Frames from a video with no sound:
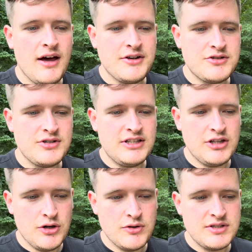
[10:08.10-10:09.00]
treat
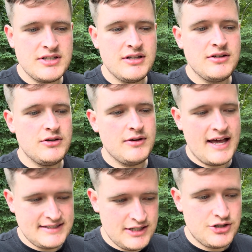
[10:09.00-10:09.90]
those
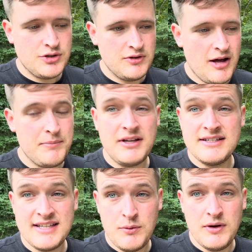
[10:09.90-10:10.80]
as they shoot up, because
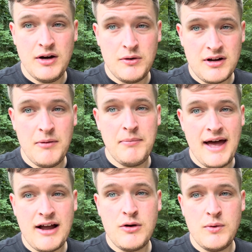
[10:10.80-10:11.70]
they will come
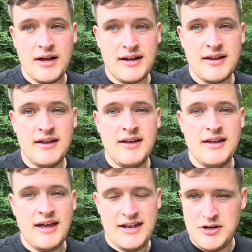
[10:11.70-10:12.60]
back quick.
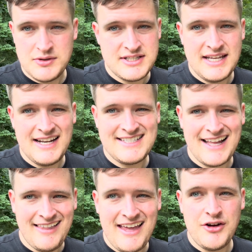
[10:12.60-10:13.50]
And you'll see it's that
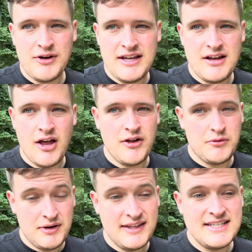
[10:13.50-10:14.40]
light green color,
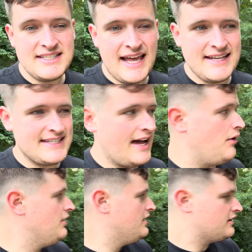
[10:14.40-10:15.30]
really stands out
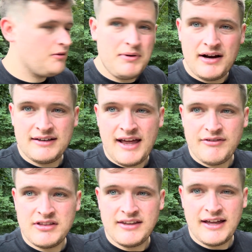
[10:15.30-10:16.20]
compared to
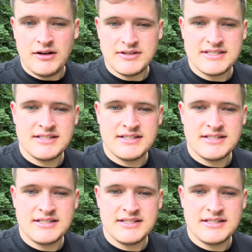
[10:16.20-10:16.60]
everything else.